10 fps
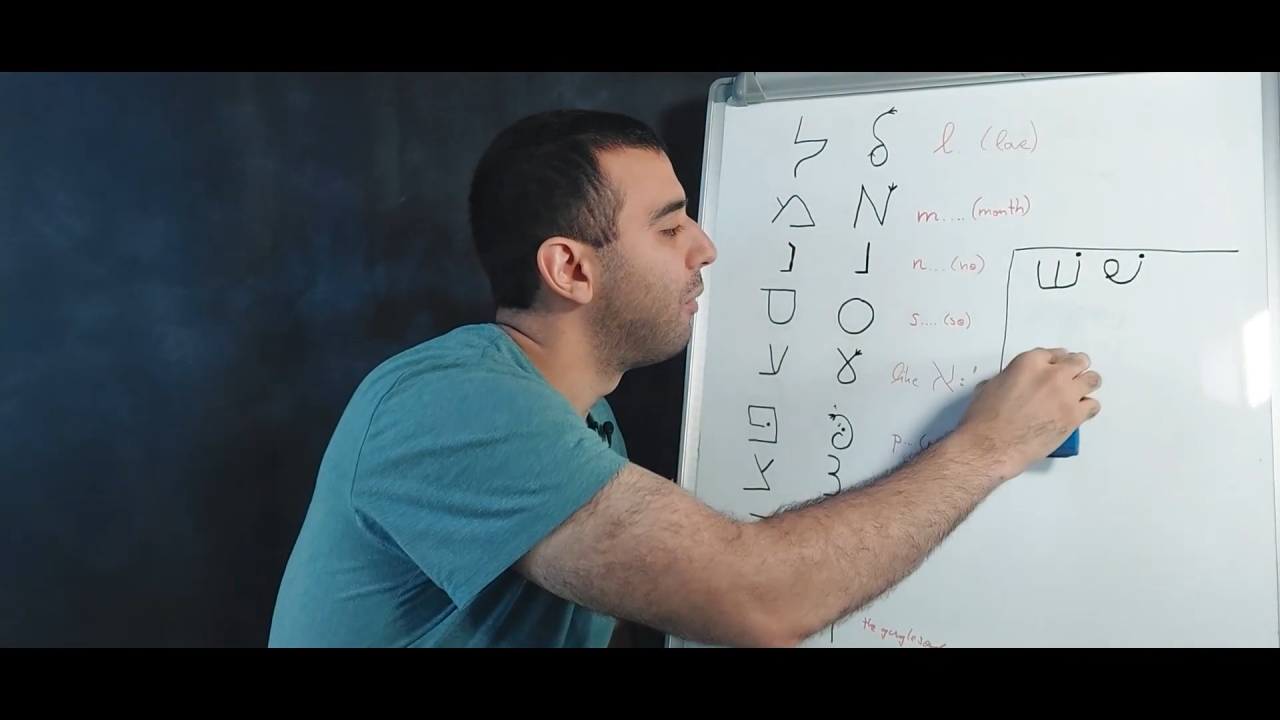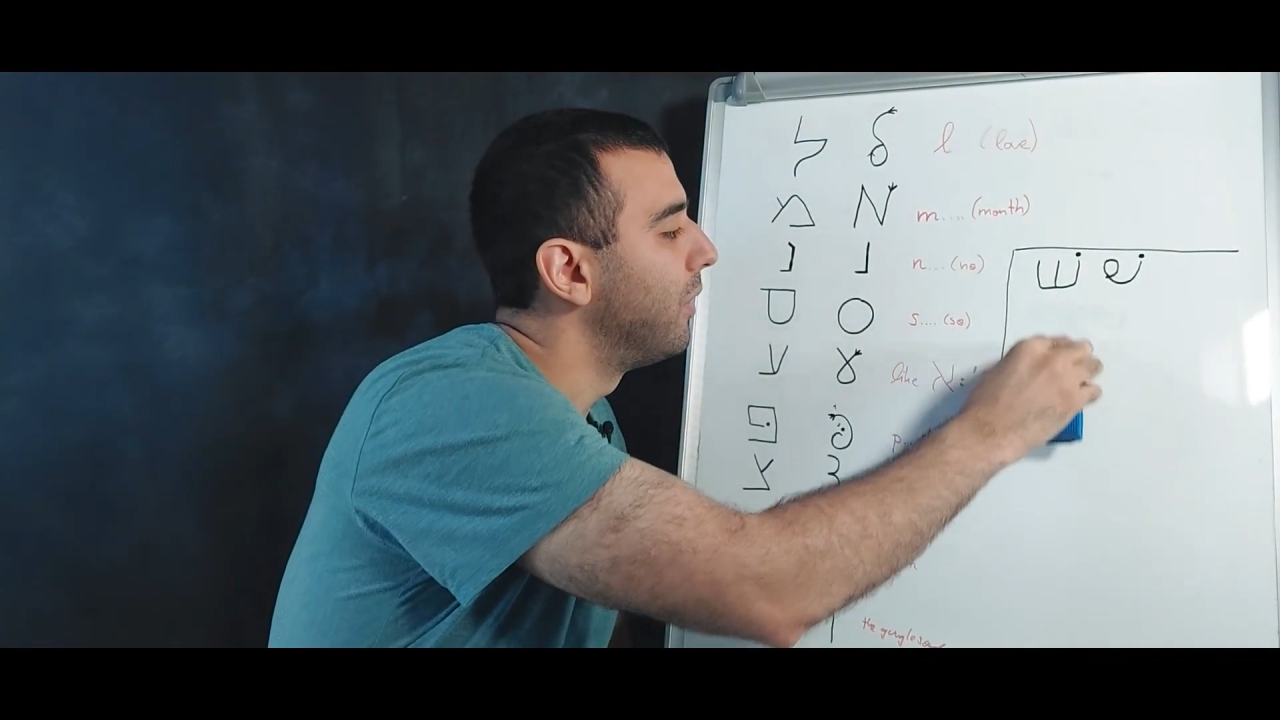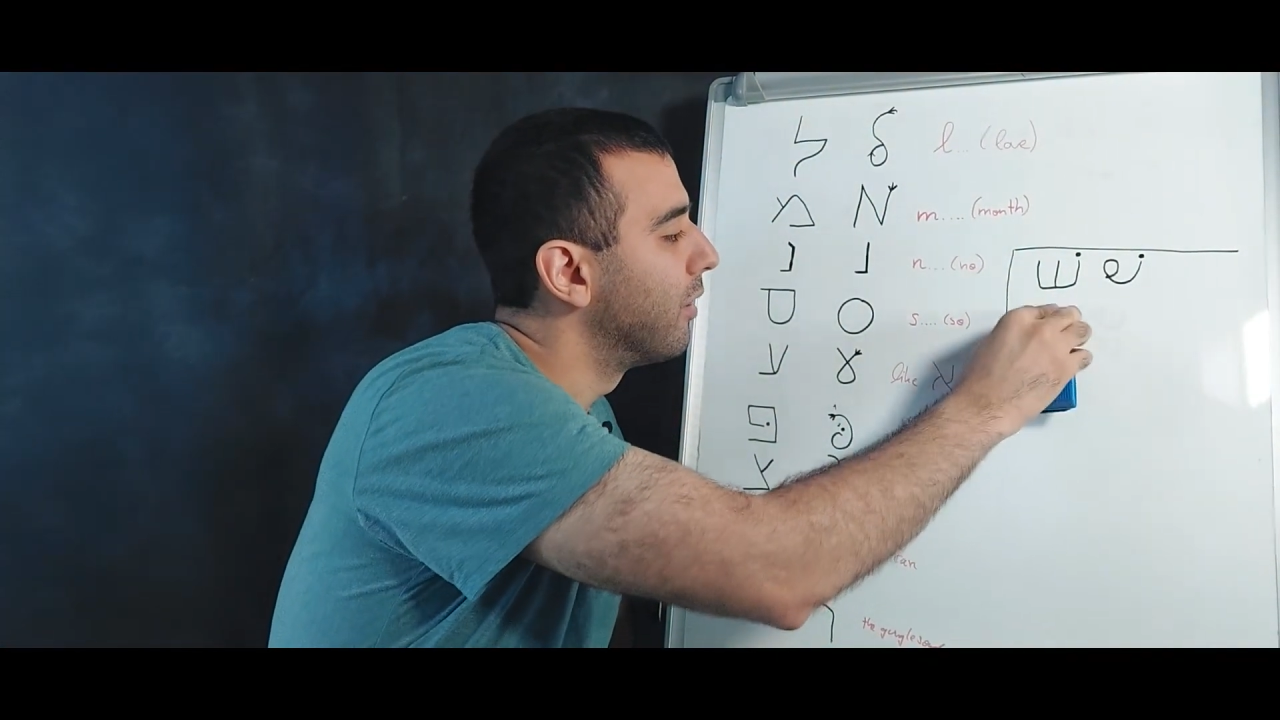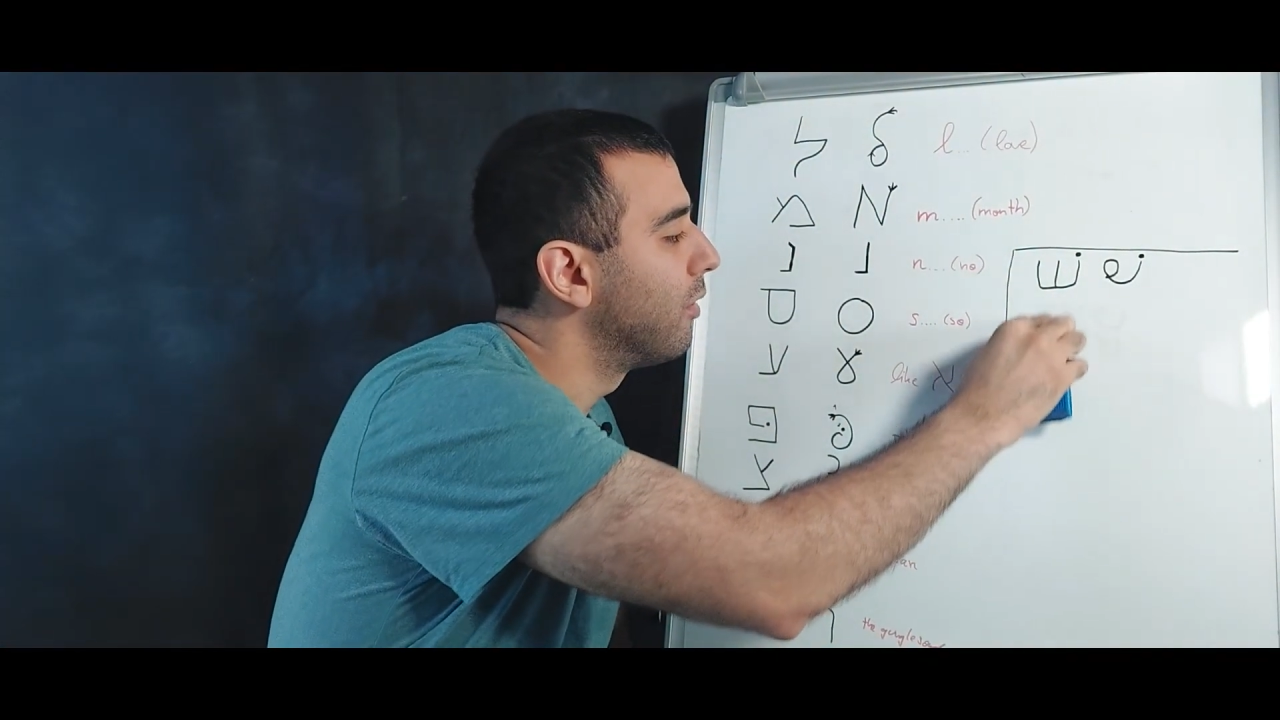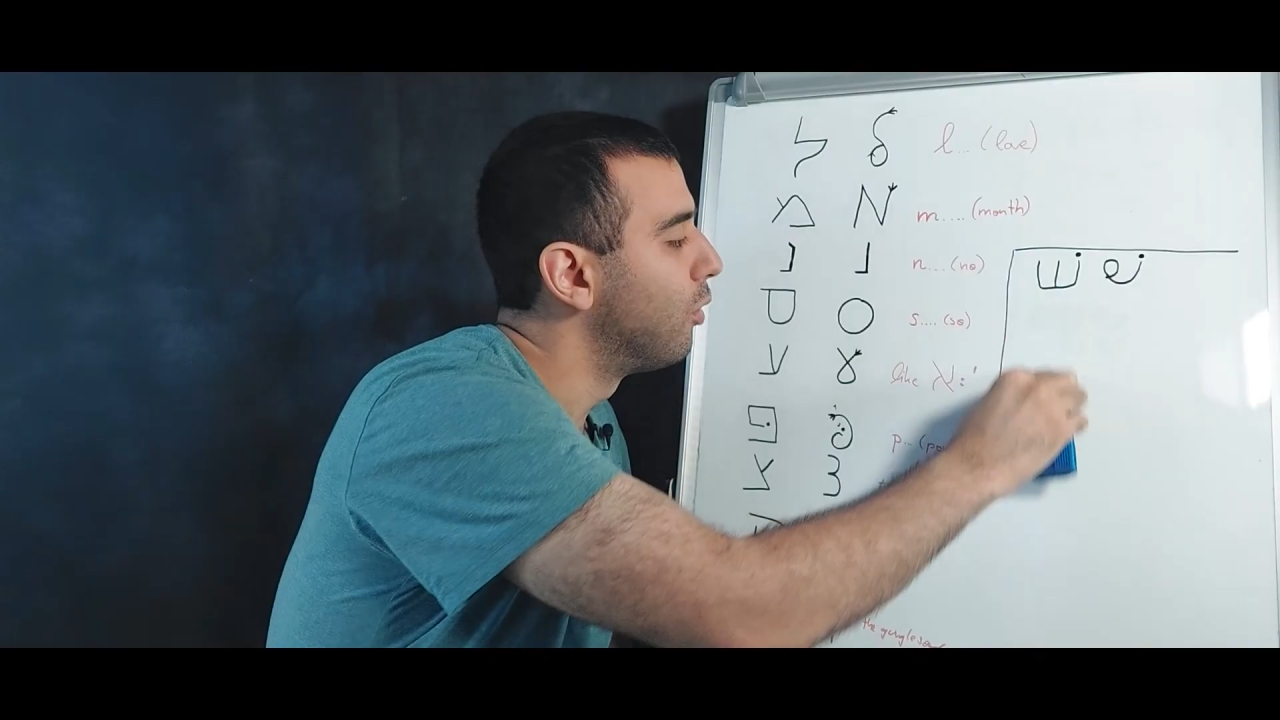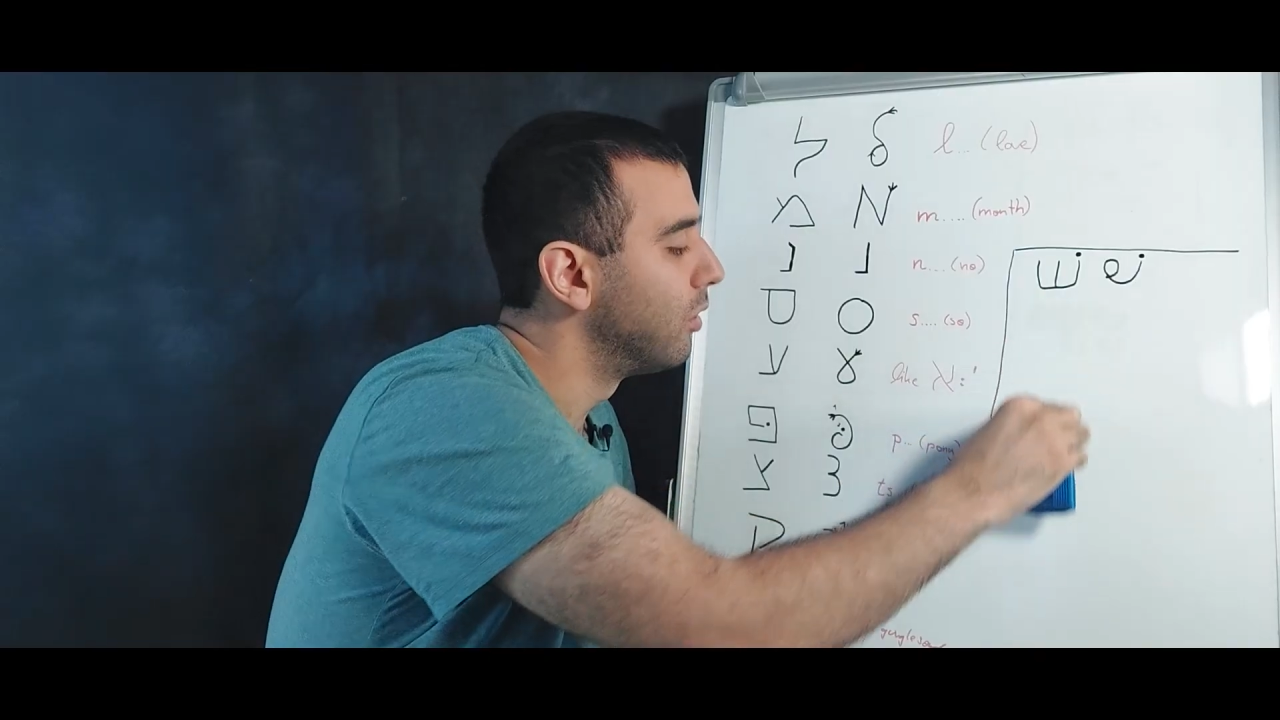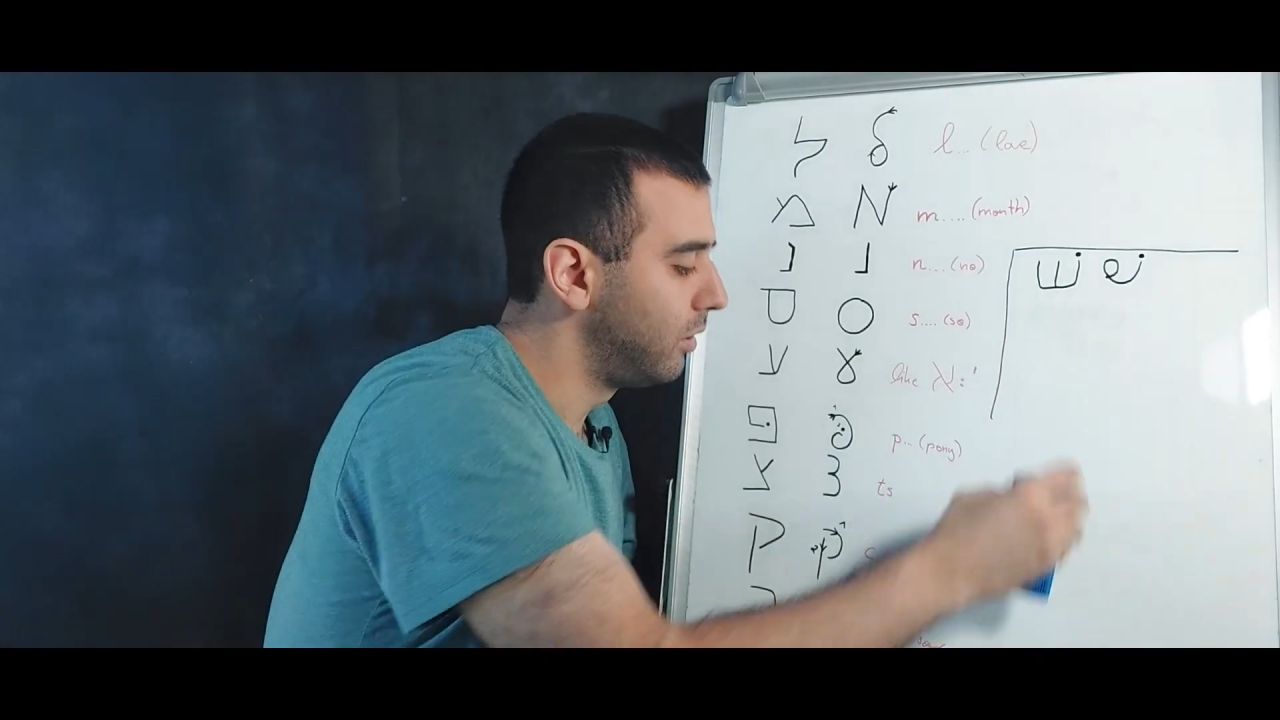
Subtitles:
when the course